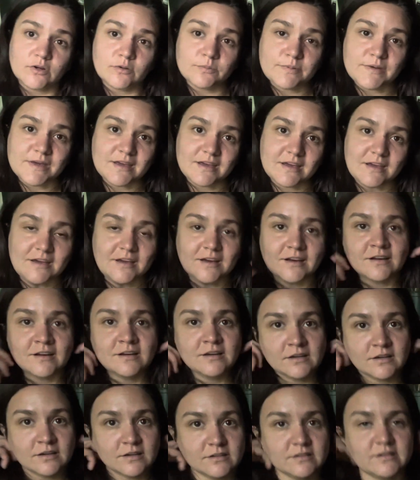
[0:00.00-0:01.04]
be
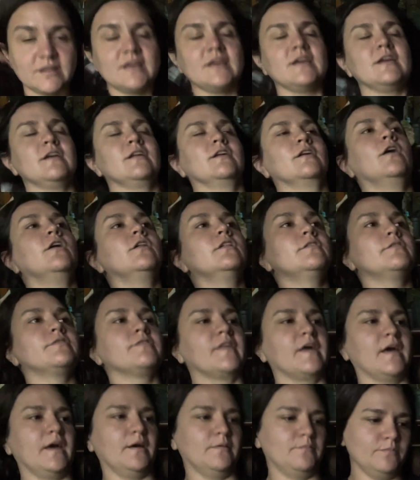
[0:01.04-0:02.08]
taking all of
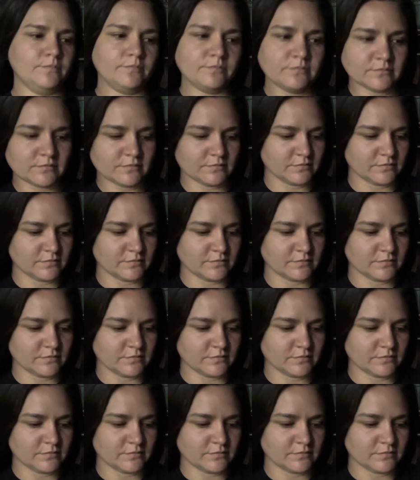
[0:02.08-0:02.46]
them